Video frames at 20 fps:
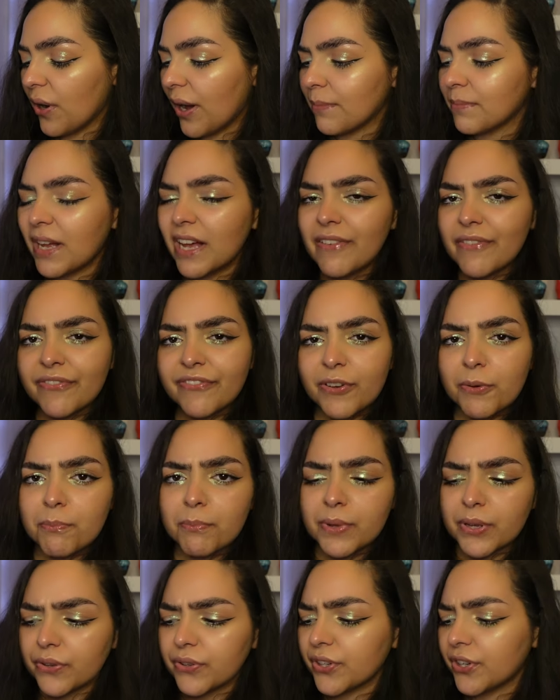I'm not
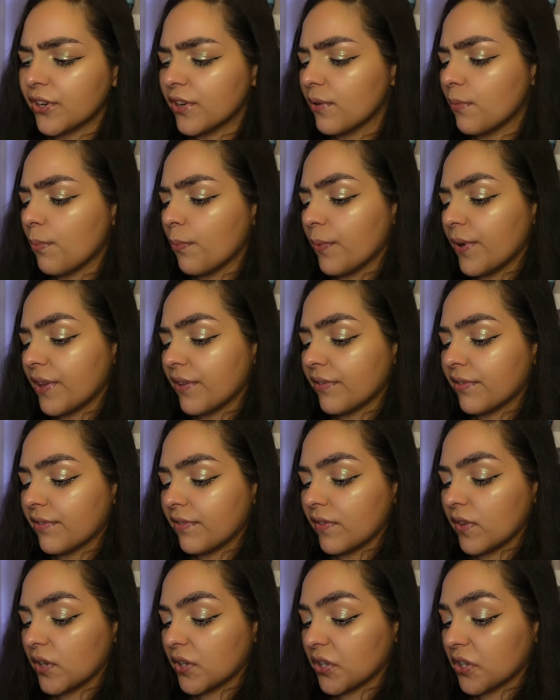familiar
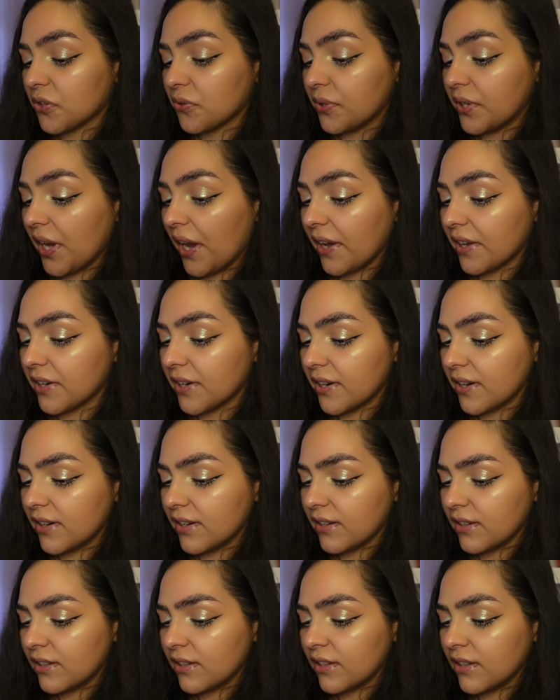with the creator.
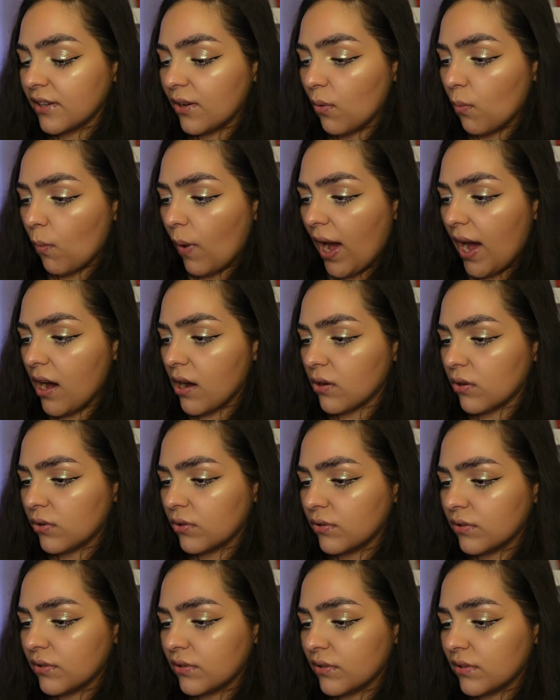Wow,
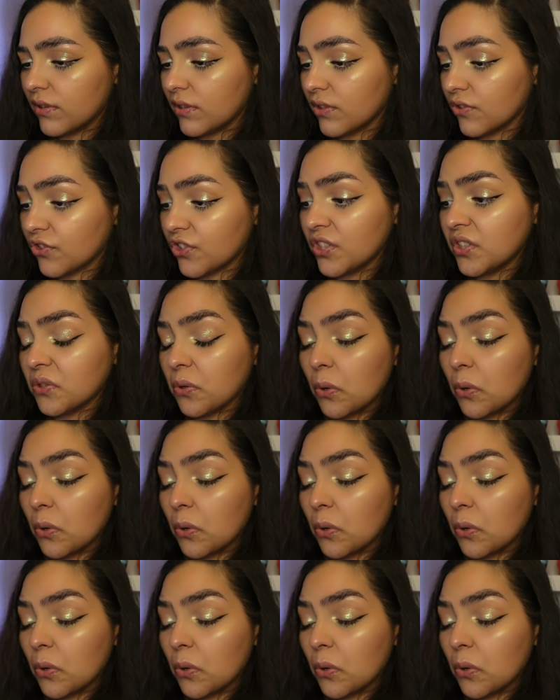she's